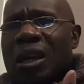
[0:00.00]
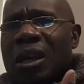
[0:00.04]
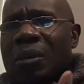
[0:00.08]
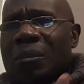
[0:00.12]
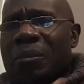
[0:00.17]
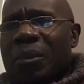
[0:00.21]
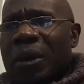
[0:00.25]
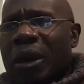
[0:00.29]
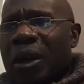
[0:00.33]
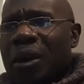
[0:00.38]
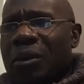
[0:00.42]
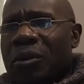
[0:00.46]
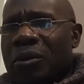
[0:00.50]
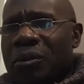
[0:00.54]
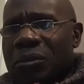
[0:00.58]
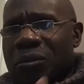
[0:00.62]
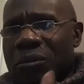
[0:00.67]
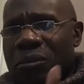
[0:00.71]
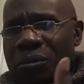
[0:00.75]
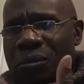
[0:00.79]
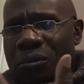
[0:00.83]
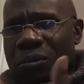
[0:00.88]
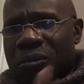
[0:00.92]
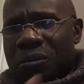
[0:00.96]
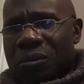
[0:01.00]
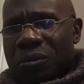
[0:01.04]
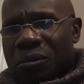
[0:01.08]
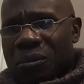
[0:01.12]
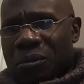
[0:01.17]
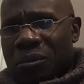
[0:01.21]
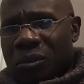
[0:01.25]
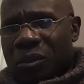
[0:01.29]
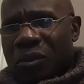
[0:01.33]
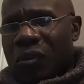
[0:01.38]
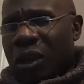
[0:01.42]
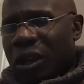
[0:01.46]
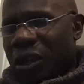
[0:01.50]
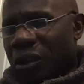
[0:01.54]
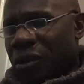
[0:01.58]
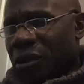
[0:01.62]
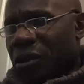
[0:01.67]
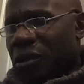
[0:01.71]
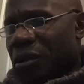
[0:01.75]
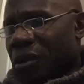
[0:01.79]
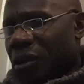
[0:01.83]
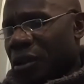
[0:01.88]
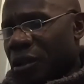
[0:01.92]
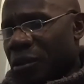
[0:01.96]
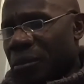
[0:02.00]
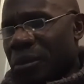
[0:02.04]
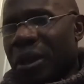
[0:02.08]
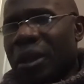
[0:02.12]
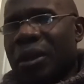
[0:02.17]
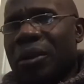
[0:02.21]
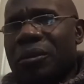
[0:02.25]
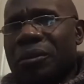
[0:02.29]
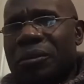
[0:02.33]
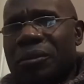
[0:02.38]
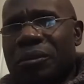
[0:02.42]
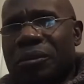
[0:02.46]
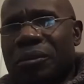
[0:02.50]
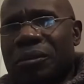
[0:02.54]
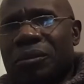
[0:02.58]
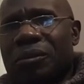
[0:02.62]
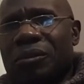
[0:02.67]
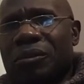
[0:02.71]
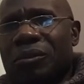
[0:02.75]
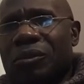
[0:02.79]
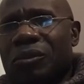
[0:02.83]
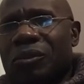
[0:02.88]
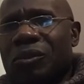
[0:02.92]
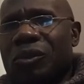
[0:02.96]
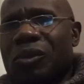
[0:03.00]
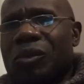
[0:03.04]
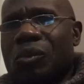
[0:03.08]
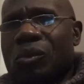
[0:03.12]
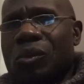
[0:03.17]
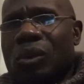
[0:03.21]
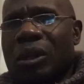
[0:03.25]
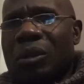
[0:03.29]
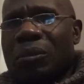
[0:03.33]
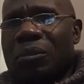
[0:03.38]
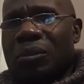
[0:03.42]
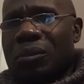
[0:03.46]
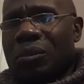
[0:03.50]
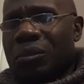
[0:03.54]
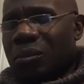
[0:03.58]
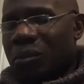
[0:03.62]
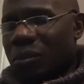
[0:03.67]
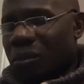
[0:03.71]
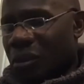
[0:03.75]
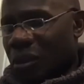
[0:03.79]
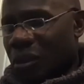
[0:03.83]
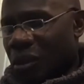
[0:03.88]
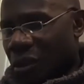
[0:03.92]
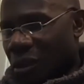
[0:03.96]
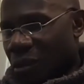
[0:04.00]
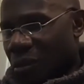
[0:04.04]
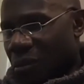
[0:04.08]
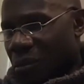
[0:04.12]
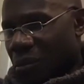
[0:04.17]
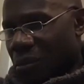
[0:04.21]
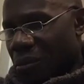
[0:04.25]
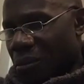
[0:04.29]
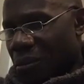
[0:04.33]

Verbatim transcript: about the writer, about you know, what I'm, the